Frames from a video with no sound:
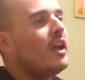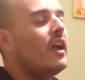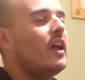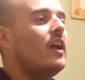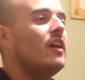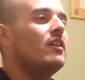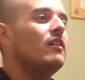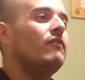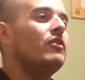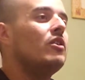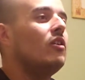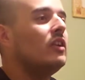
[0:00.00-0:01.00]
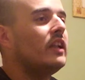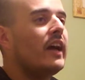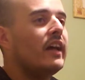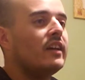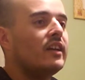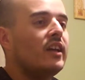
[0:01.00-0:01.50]
And if you don't
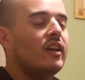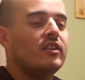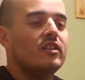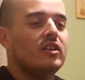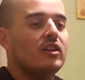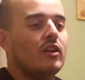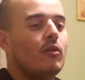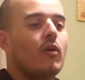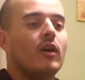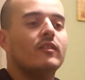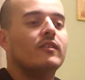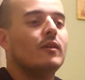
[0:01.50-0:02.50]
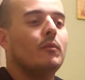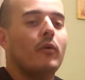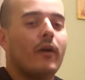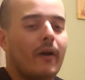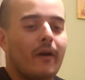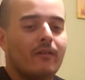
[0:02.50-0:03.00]
like it, you can watch
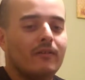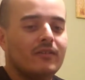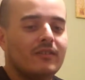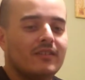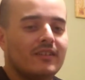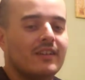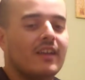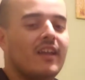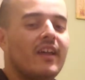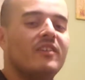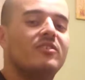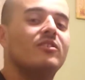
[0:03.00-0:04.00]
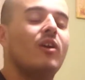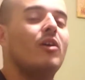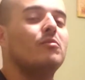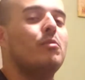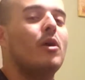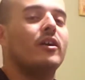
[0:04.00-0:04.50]
somewhere else. Okay, that's
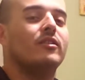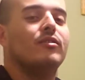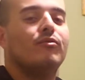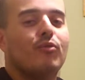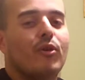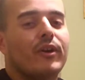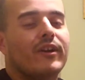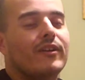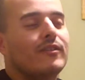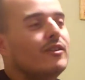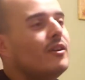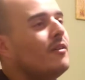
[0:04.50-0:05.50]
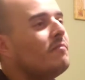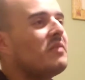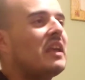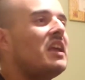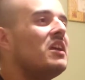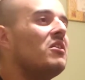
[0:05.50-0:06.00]
Charles Barkley for you.
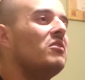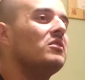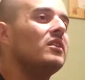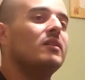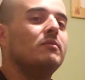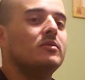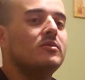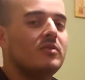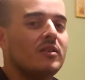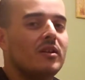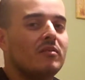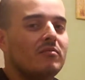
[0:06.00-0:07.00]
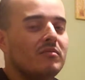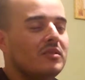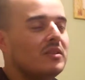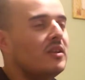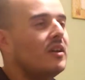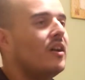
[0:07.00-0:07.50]
He don't give a shit.
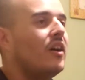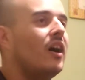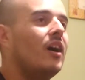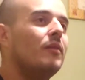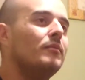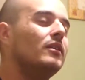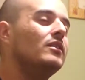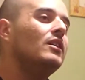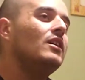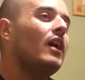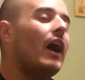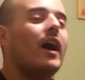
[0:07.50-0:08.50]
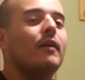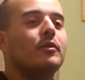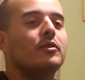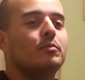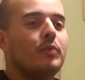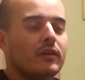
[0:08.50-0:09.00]
You know, I have
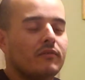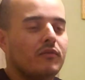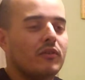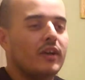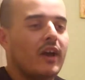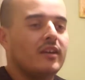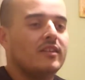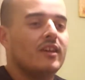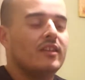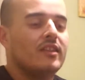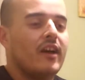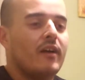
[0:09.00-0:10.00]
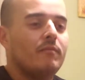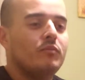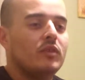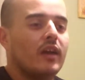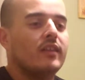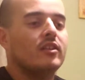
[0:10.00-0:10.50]
respect for guys like that.
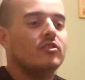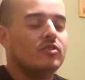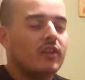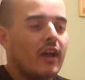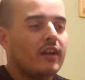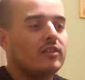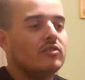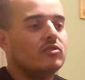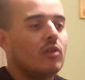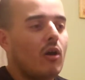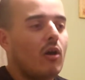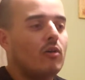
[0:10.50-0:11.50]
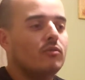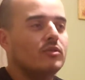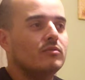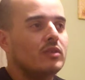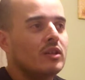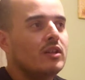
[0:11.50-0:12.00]
Guys like Shaq and Charles,
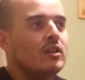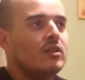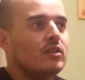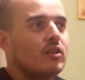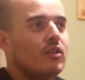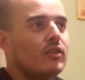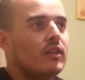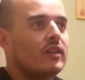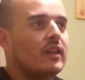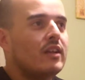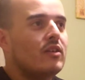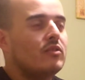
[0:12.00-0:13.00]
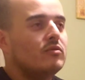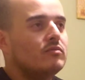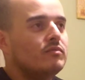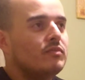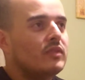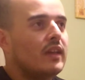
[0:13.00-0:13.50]
well, you know, that they don't,
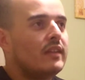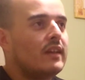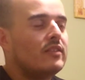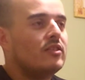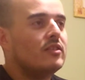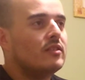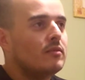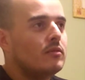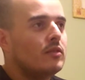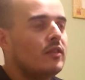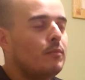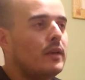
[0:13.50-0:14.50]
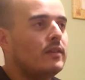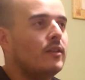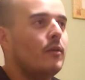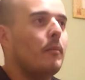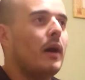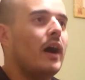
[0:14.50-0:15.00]
they just speak
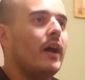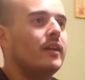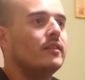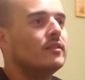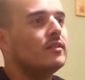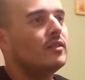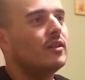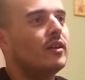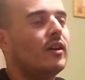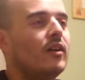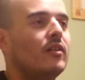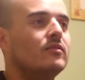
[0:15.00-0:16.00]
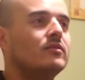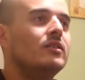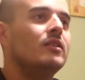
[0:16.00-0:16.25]
their minds, you know.